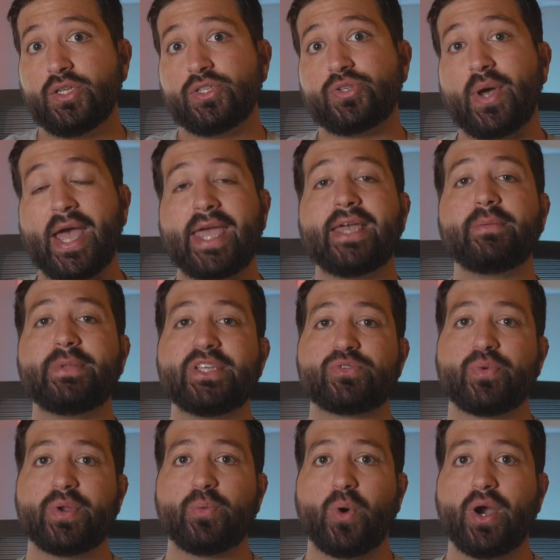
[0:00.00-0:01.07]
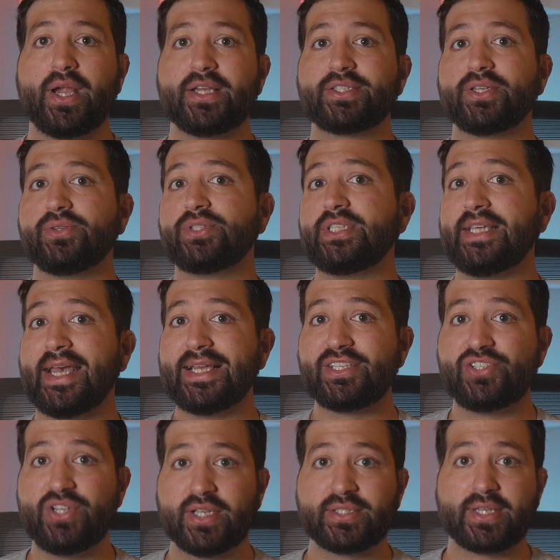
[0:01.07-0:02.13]
So AMD's Renoir SoC has
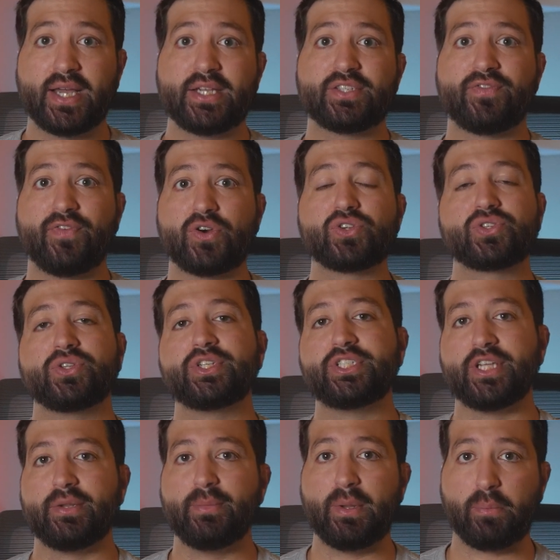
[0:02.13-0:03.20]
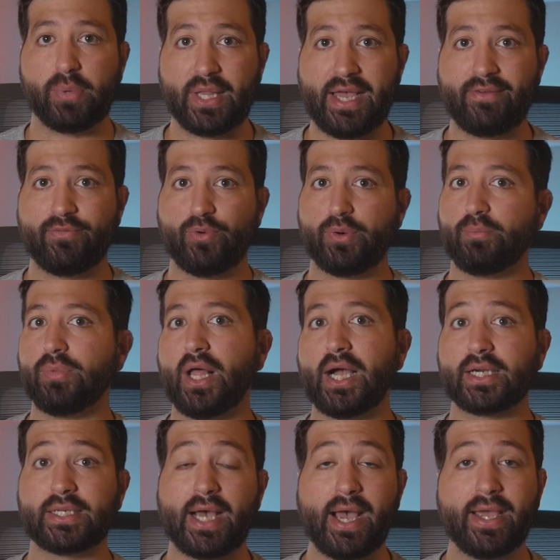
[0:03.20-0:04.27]
just got its first legitimate platform
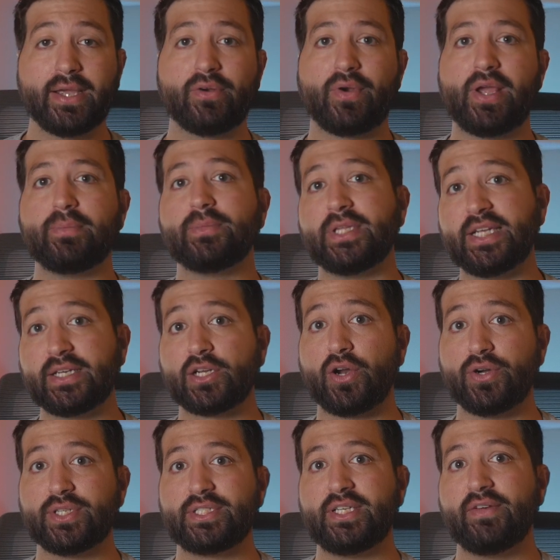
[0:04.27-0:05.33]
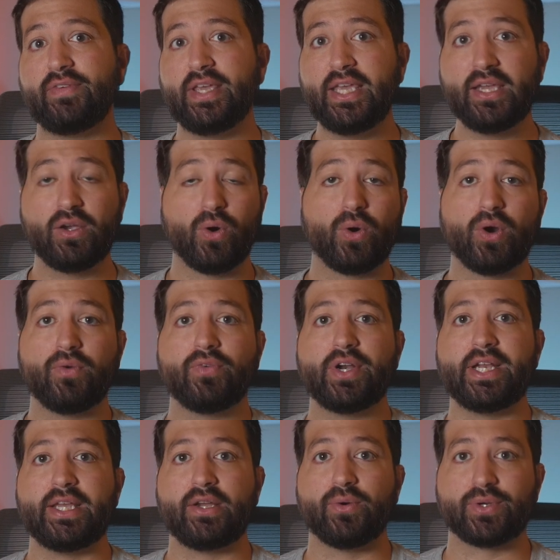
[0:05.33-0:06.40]
block diagram leaked courtesy of Igor over
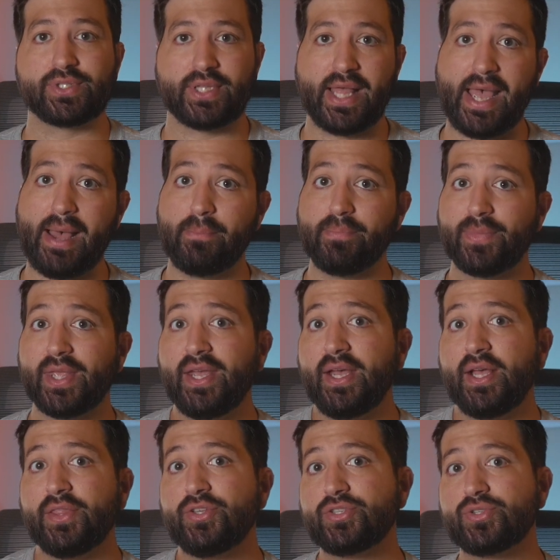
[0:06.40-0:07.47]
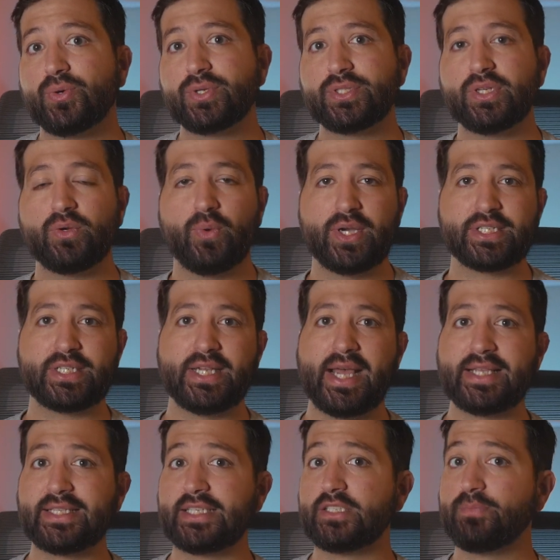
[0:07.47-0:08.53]
at Igor's lab. The source in question
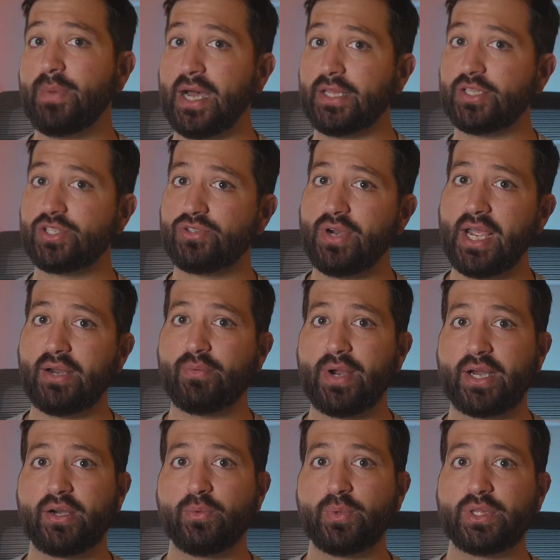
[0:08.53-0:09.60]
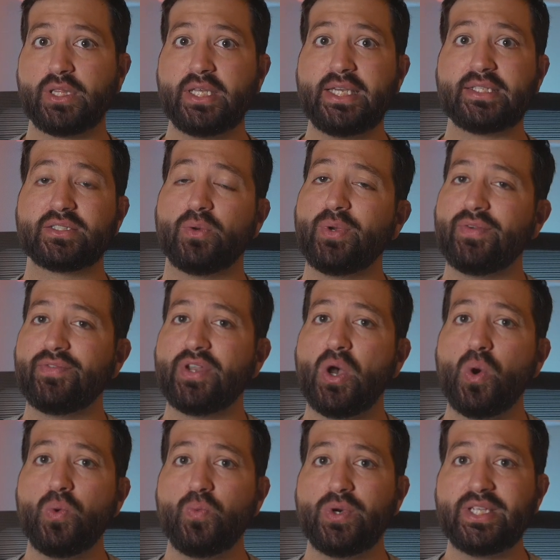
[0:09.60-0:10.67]
has a spotless track record with leaks, so we have
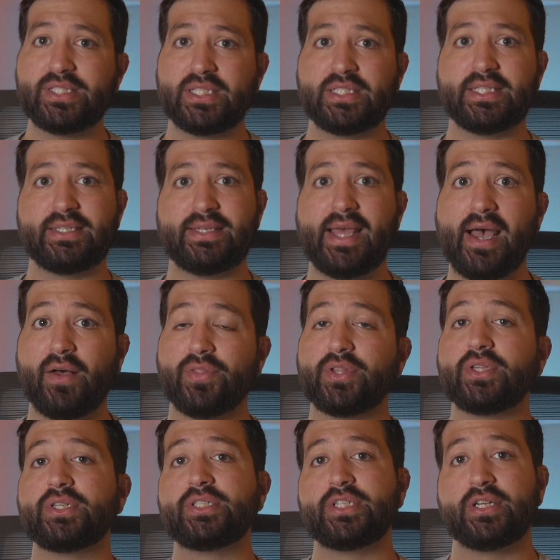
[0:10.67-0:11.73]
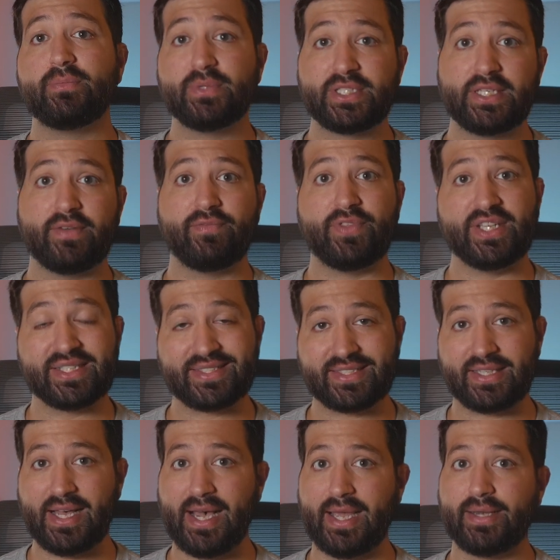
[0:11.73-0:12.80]
no reason to doubt the legitimacy of this
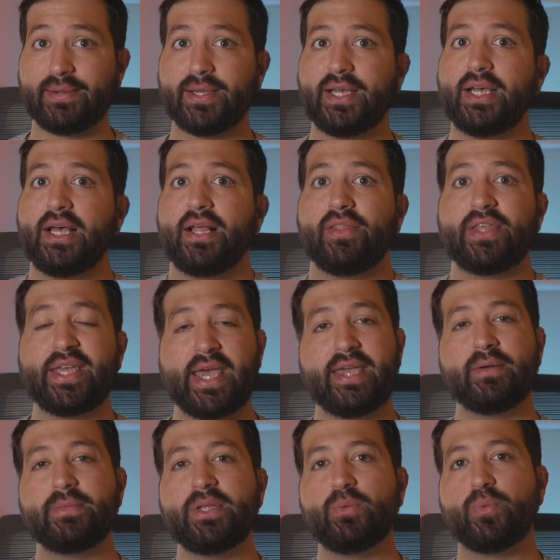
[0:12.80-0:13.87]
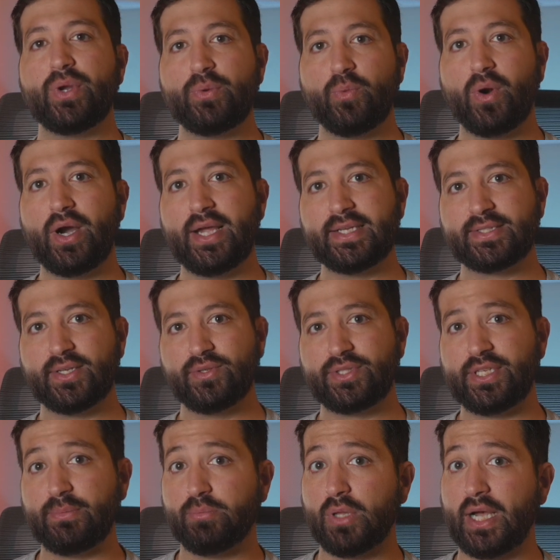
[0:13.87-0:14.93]
slide. The AMD Renoir
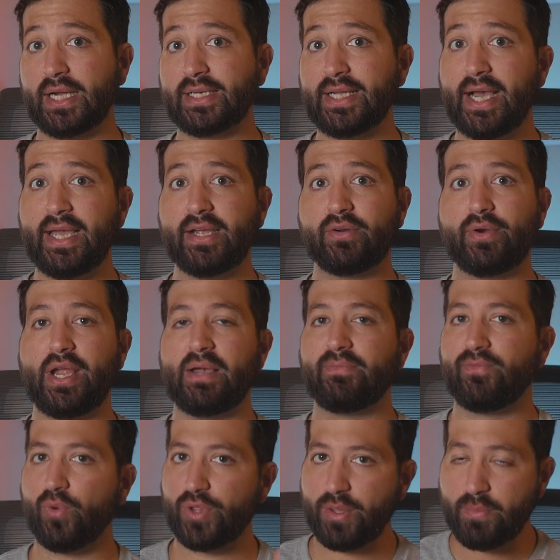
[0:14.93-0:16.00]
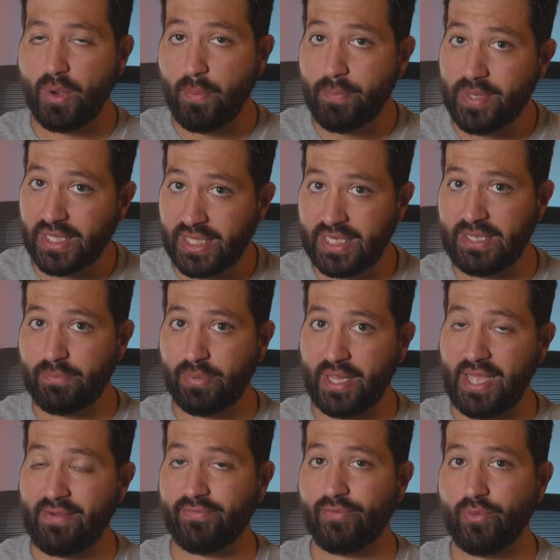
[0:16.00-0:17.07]
SoC block diagram for the mobility
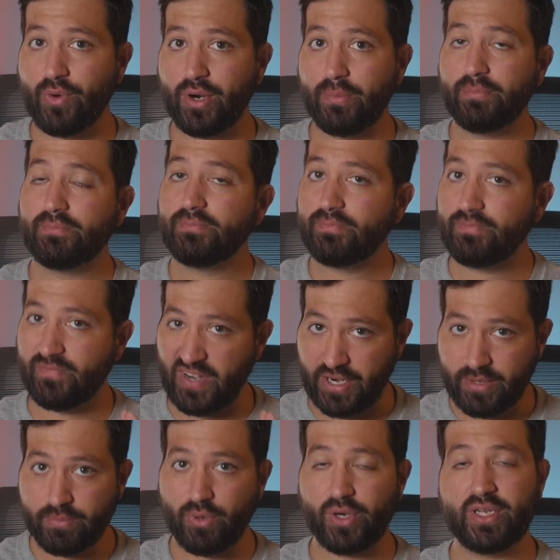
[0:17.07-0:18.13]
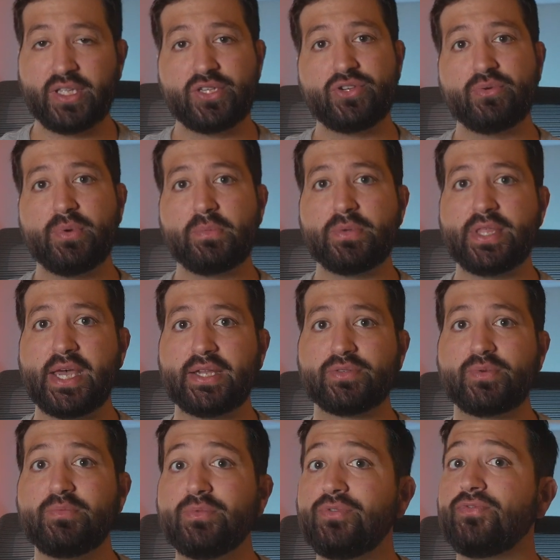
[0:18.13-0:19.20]
platform, very important as you remember that as
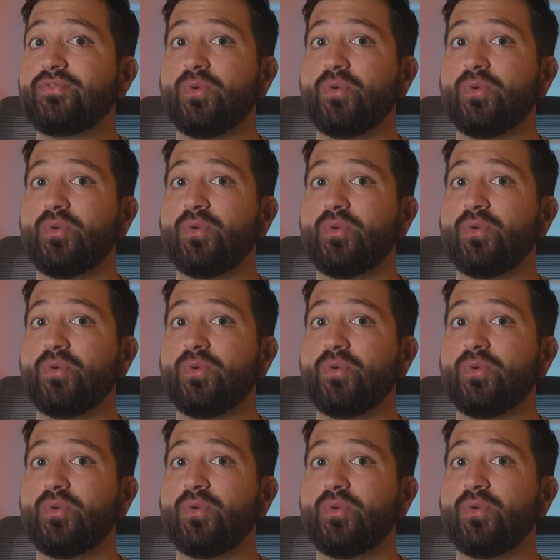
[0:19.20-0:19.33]
we move